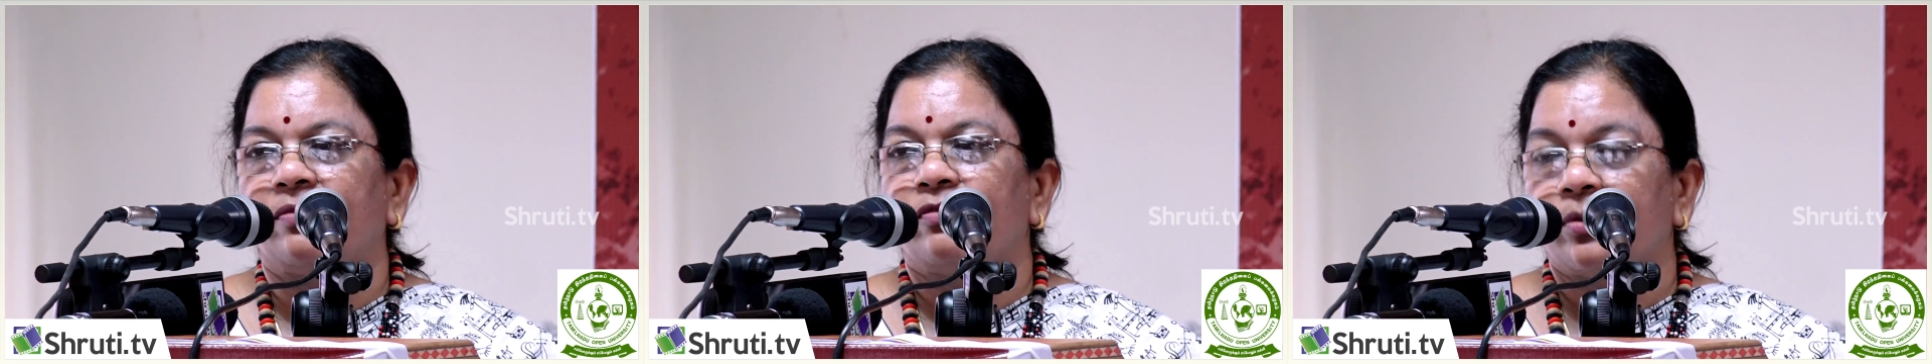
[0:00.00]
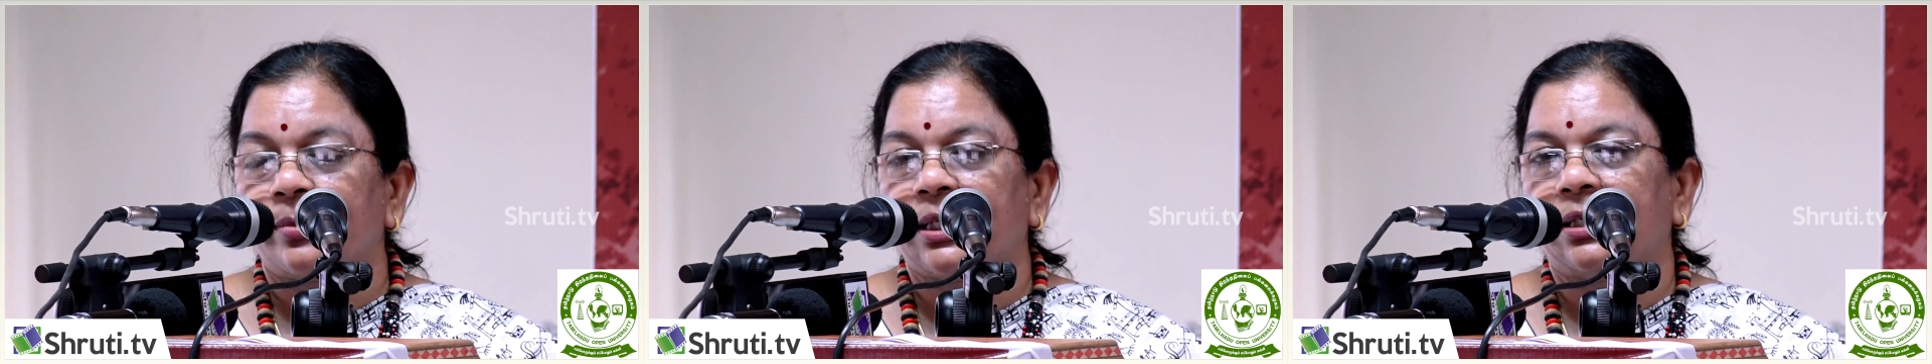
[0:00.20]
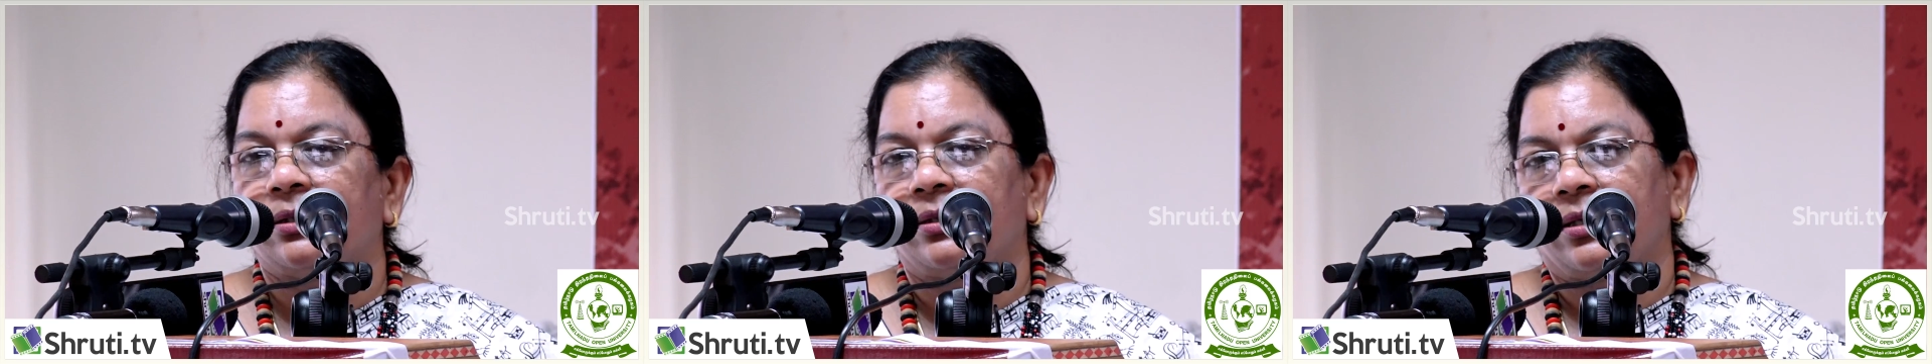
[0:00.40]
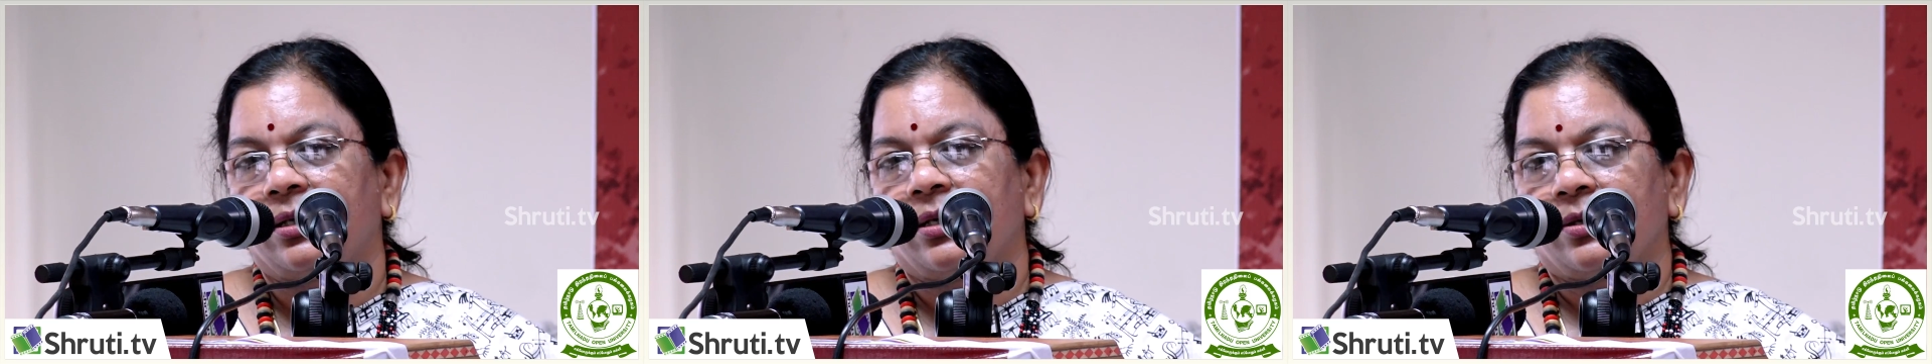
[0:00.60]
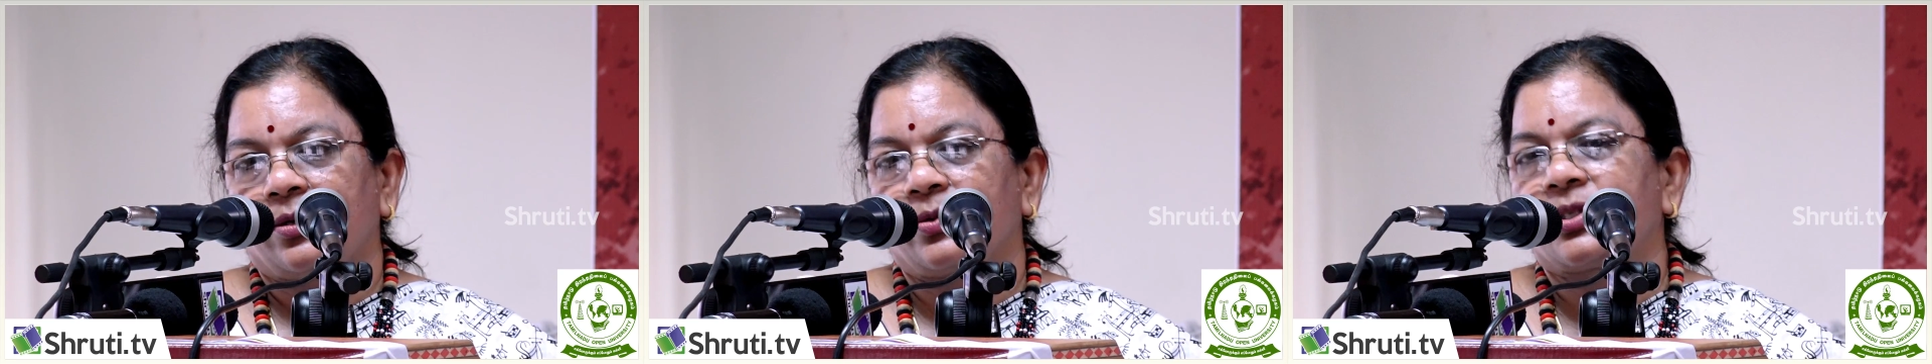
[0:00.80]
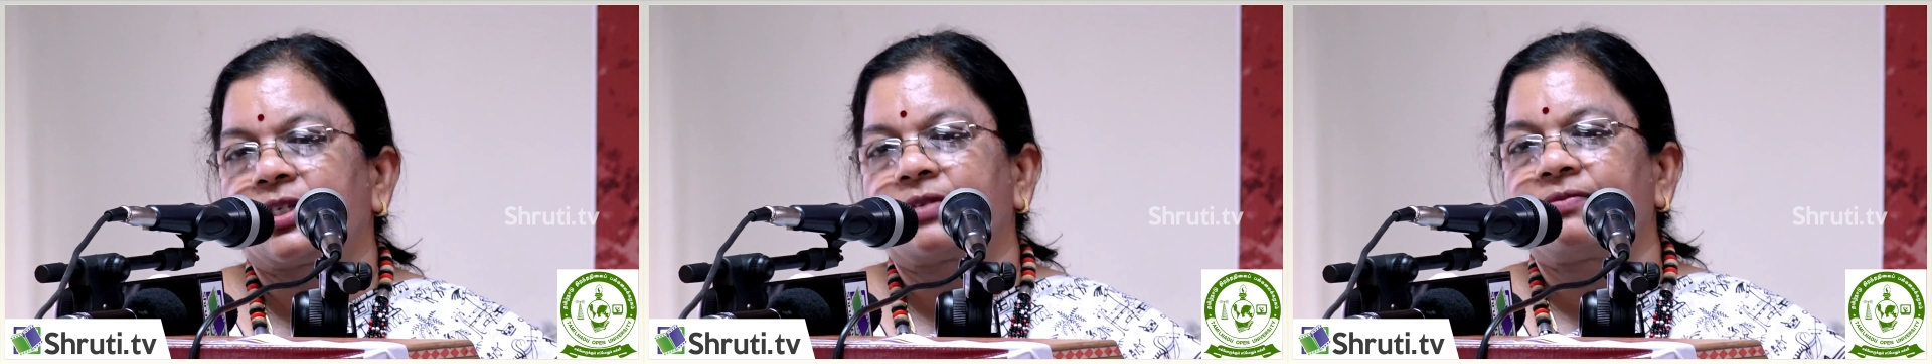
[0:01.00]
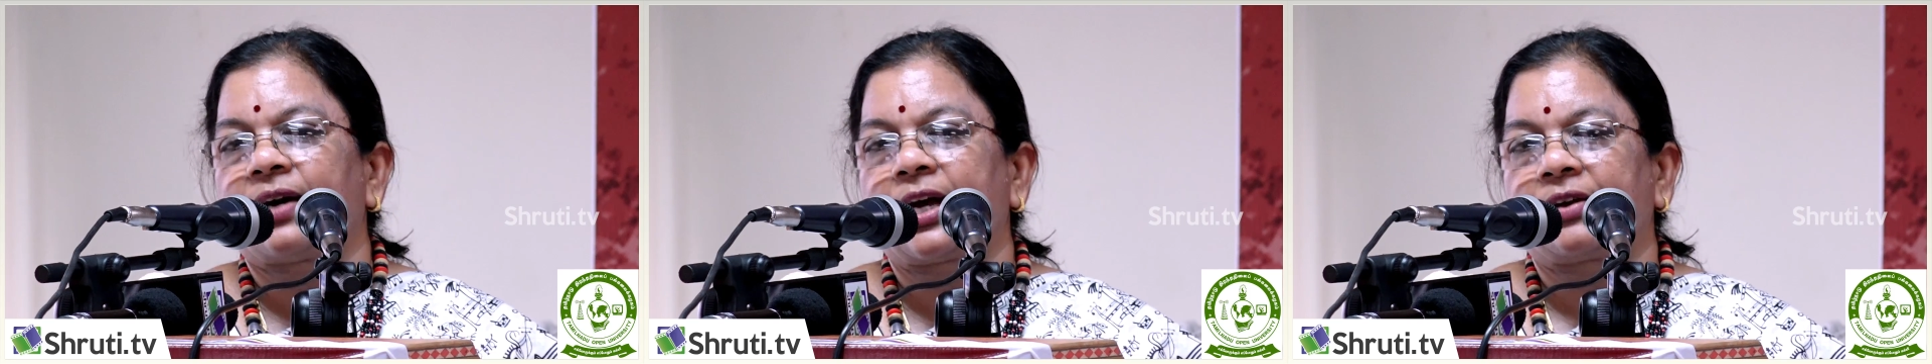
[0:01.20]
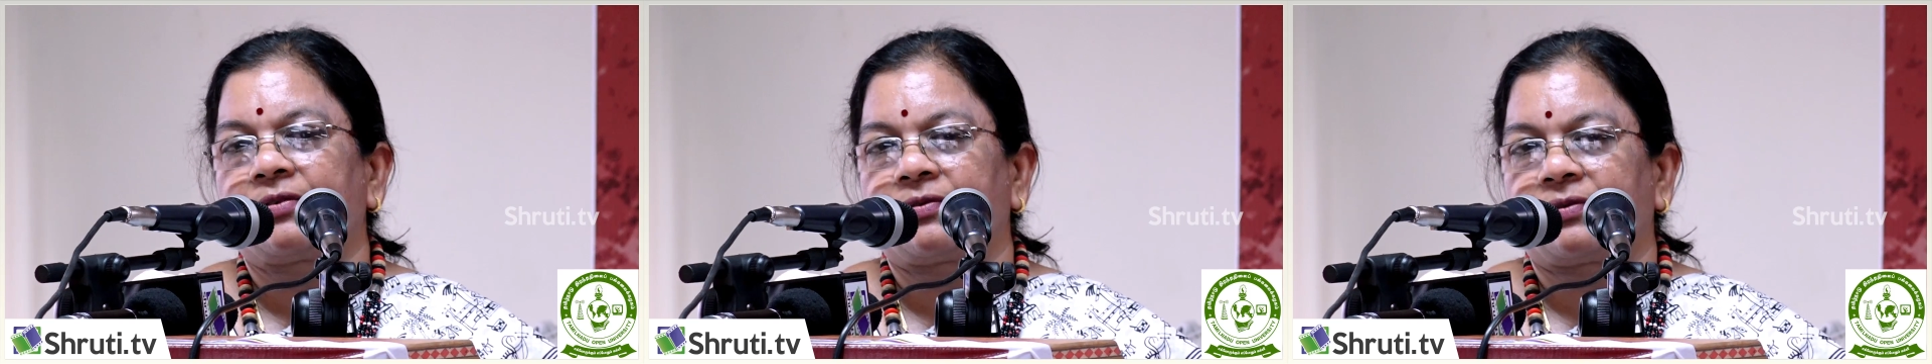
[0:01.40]
woman to
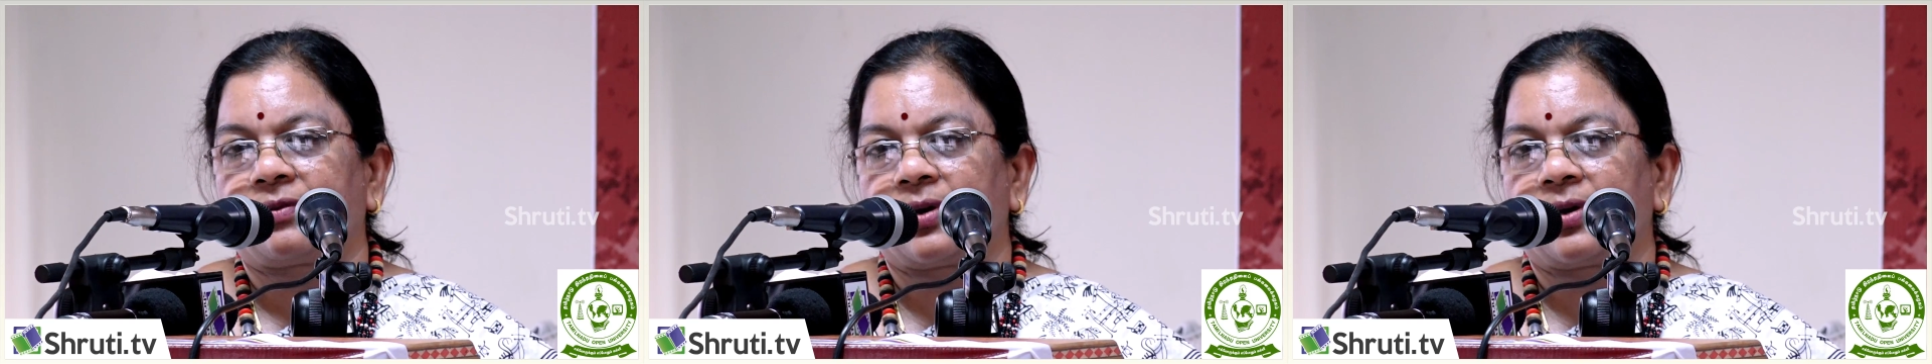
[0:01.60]
survive,